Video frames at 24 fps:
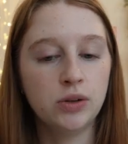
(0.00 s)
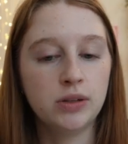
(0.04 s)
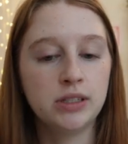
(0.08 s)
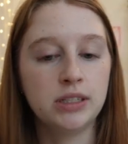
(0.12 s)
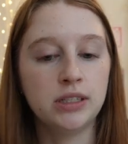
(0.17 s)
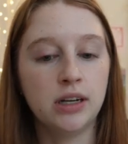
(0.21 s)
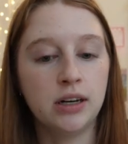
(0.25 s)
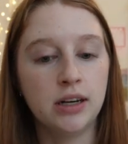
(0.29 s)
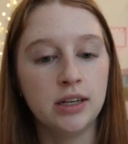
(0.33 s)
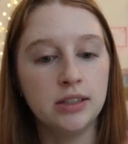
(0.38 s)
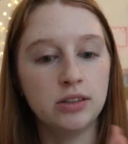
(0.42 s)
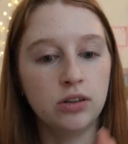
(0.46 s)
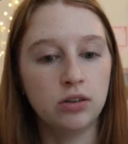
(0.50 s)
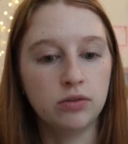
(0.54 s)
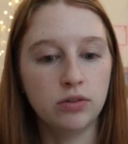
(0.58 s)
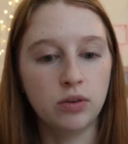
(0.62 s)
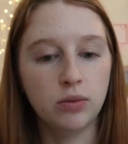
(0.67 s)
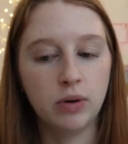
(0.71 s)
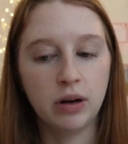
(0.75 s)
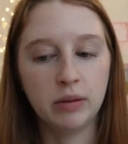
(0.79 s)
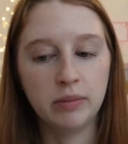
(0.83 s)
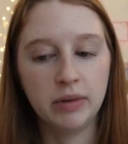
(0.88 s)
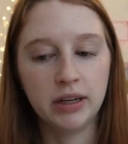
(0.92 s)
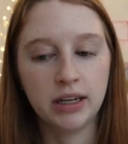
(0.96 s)
It's not as
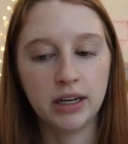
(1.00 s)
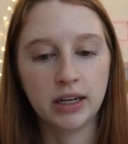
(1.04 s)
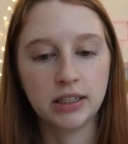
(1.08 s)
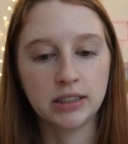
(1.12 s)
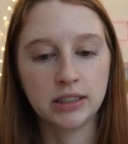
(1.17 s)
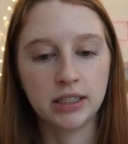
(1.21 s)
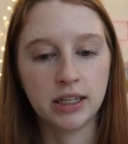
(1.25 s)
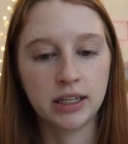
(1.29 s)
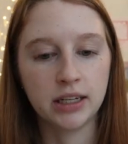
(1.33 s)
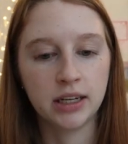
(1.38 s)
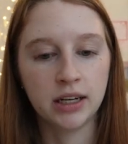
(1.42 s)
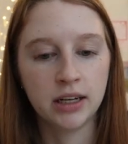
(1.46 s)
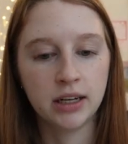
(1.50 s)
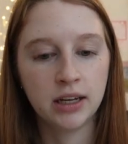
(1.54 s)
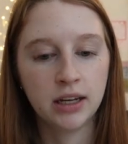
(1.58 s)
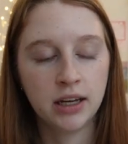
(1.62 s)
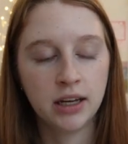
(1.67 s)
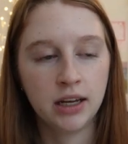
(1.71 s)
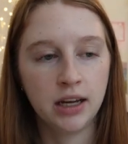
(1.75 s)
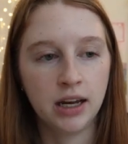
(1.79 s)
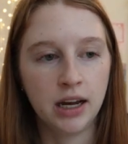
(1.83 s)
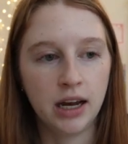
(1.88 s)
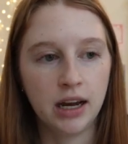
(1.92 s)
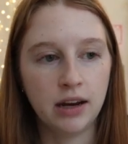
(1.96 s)
overwhelming as like
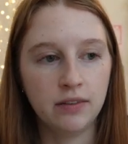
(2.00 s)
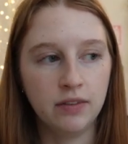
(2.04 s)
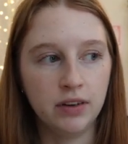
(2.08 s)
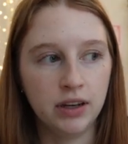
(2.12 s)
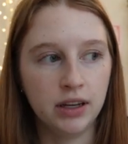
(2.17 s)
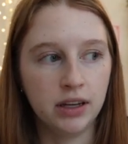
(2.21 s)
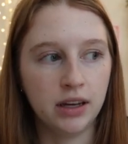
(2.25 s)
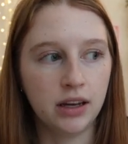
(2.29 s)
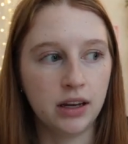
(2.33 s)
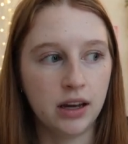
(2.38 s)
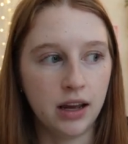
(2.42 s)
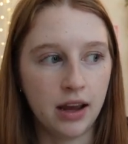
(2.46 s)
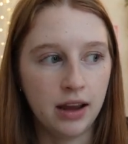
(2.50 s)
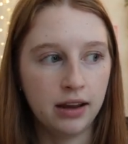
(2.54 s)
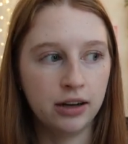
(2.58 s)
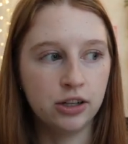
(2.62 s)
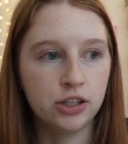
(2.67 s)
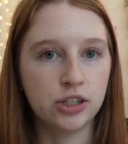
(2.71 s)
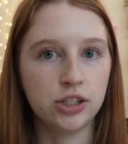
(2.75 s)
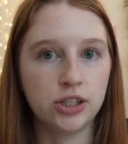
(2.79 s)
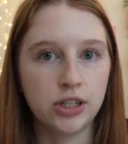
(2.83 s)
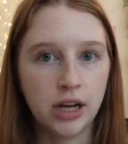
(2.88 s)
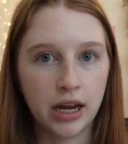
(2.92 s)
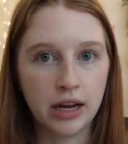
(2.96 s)
having
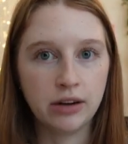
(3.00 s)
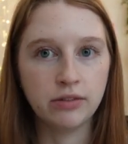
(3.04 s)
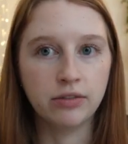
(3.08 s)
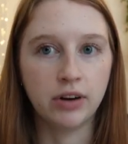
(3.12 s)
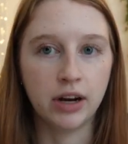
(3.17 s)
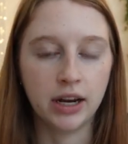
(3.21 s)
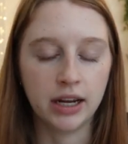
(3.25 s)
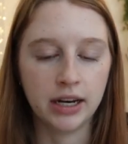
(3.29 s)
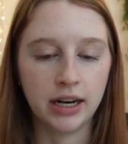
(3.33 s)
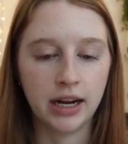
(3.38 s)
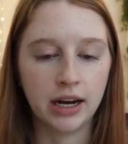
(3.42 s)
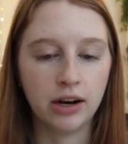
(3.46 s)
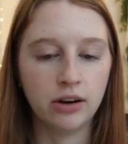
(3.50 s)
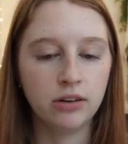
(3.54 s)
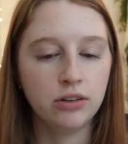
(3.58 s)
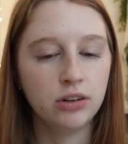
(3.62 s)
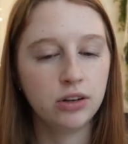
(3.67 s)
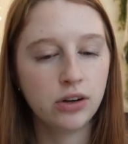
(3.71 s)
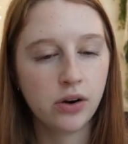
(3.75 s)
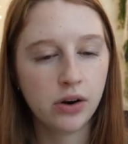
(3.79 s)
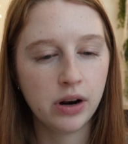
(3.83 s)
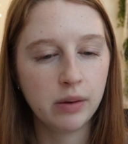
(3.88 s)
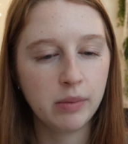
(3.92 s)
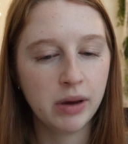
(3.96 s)
each day written out,
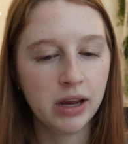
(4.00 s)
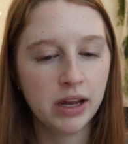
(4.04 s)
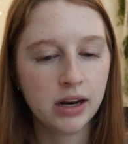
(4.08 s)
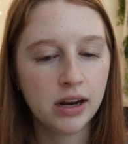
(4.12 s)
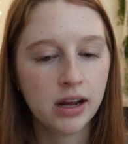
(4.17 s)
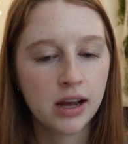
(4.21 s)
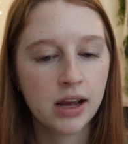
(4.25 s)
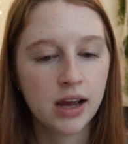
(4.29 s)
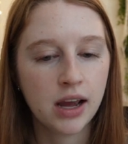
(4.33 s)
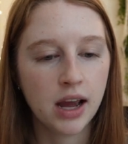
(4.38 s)
you know what I mean?